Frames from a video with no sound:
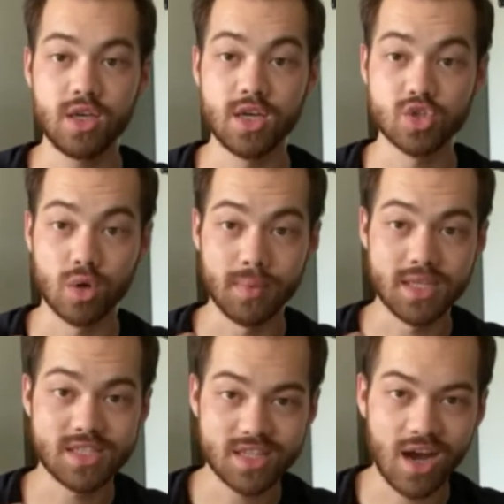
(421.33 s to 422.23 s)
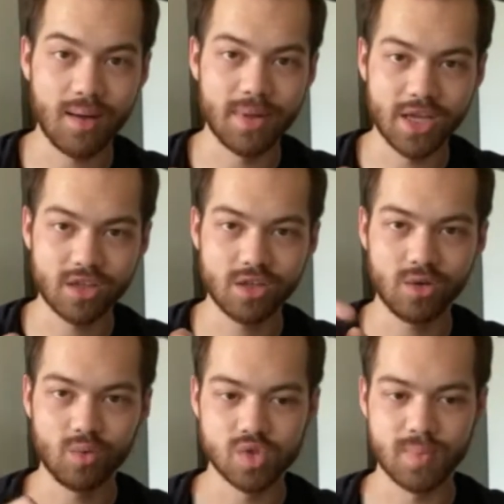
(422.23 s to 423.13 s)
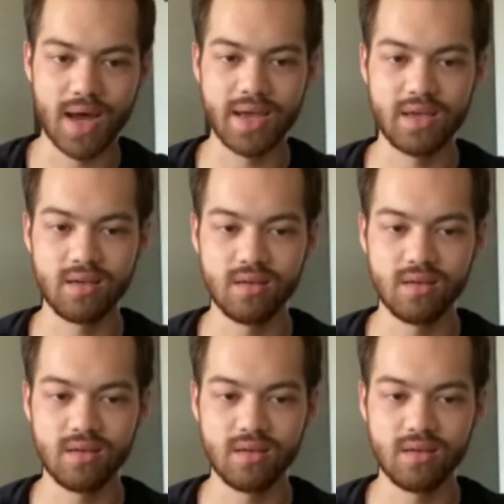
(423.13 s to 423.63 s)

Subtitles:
and told me Dominic was buying.